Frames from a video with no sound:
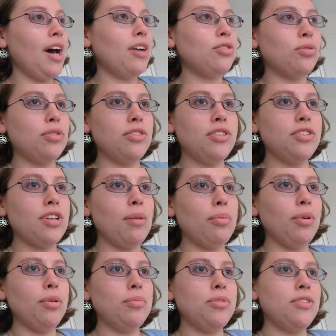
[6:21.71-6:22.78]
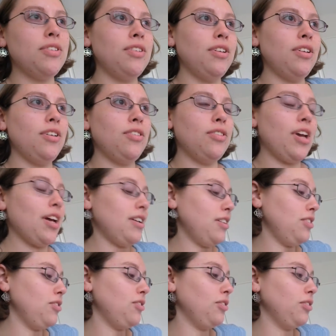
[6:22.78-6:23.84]
out towards the suburbs, you, you
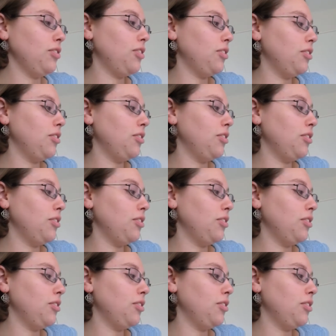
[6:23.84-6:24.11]
get you